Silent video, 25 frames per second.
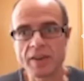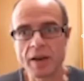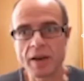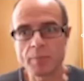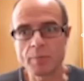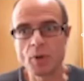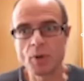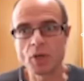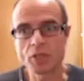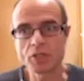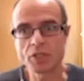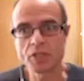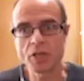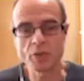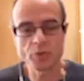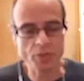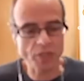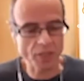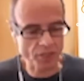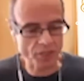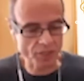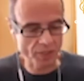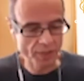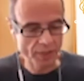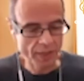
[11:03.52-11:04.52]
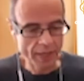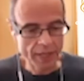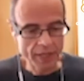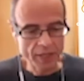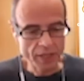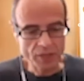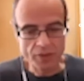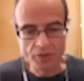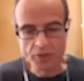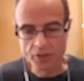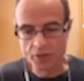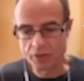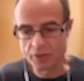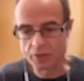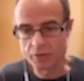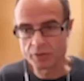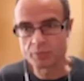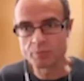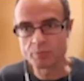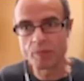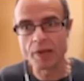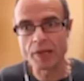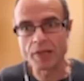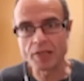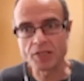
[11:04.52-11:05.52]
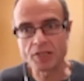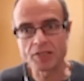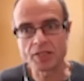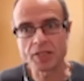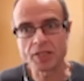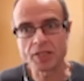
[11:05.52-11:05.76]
apoptosis that yep. breaks